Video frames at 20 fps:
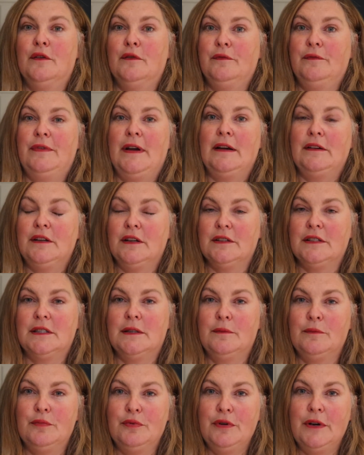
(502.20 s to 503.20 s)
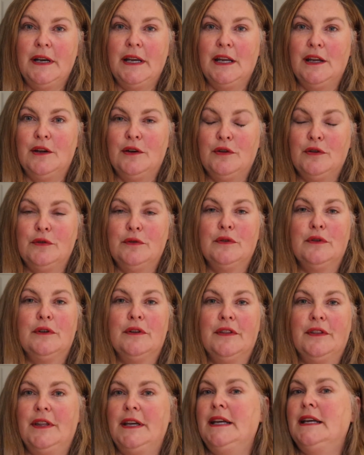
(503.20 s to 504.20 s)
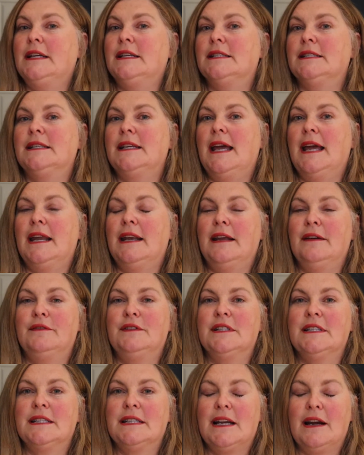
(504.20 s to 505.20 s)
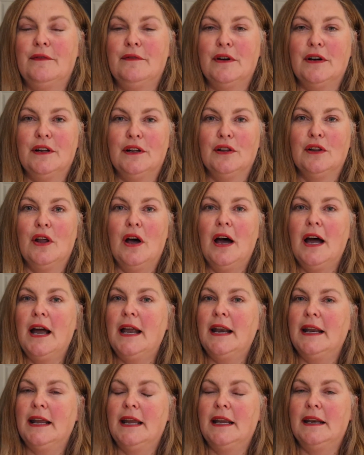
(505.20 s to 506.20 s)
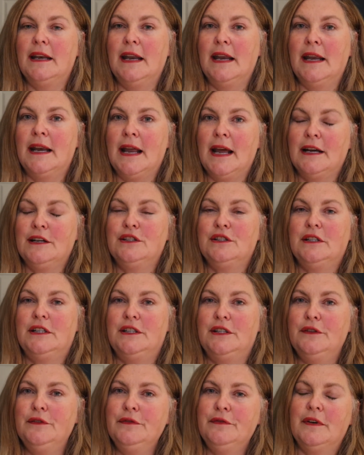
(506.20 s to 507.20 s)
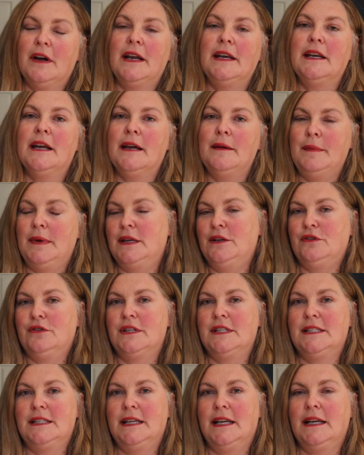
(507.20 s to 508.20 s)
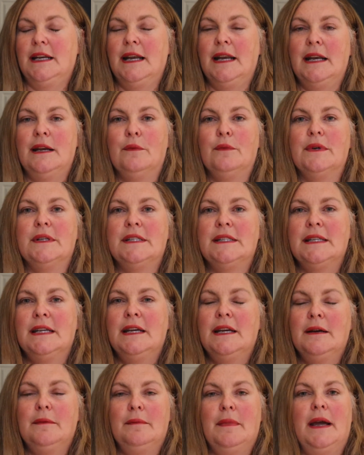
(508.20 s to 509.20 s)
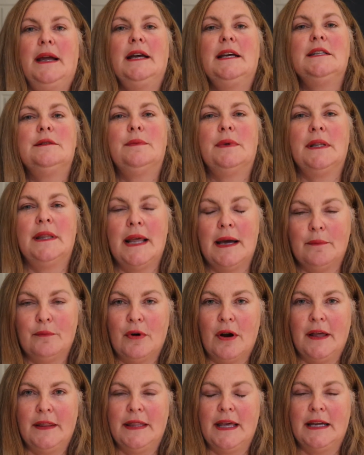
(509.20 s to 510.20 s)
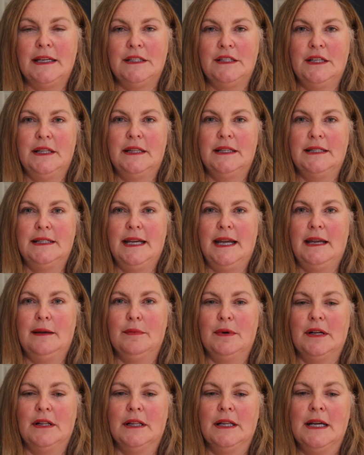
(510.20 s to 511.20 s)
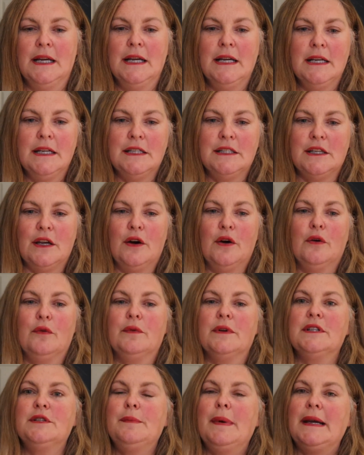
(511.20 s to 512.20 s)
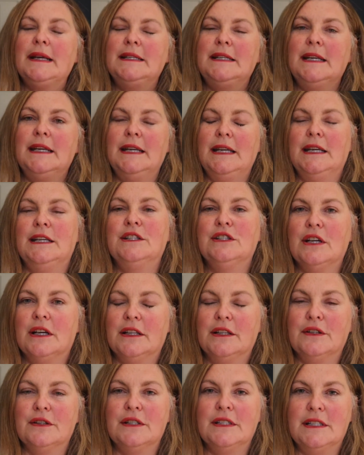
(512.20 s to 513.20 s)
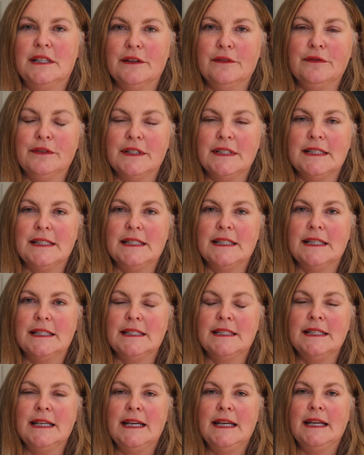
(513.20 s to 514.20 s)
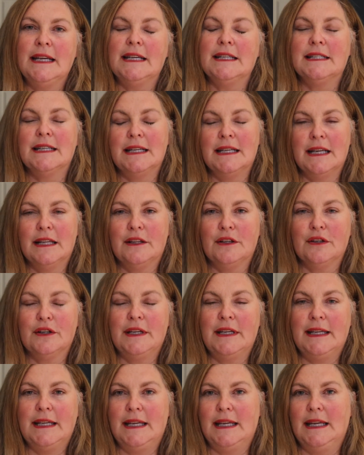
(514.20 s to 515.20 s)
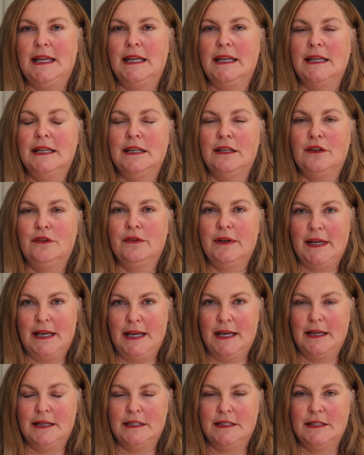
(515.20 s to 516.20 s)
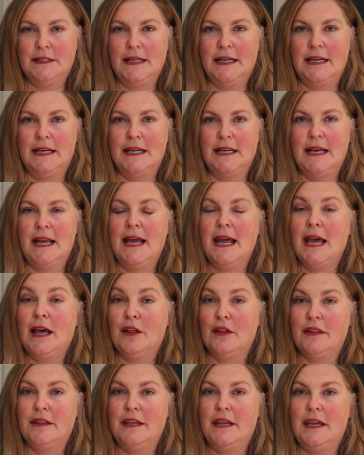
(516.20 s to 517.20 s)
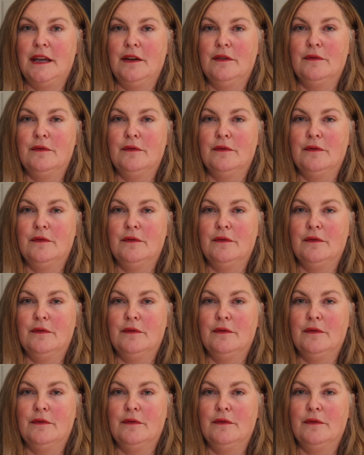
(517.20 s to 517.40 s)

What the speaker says: found out some pretty cool things and have discovered a lot and actually do find I'm interested. And it was my husband that brought that to the table. So respecting each other's differences is another key ingredient in a healthy